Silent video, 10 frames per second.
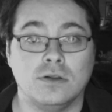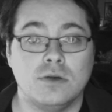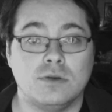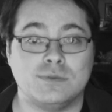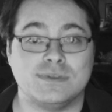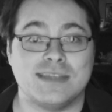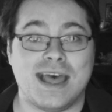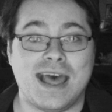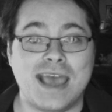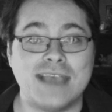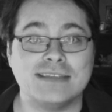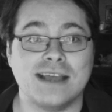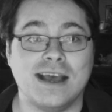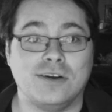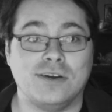which was the highest
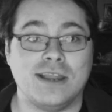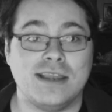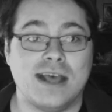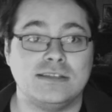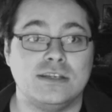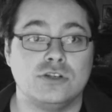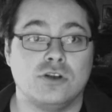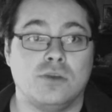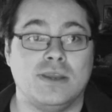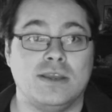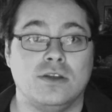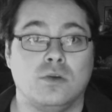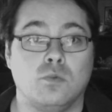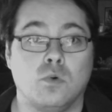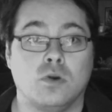honor that Nazi Germany could
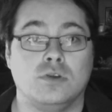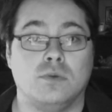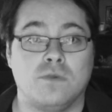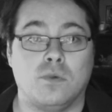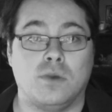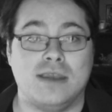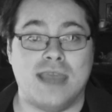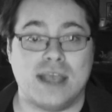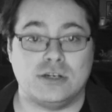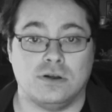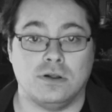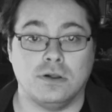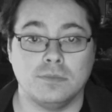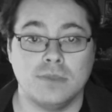award to a foreign national.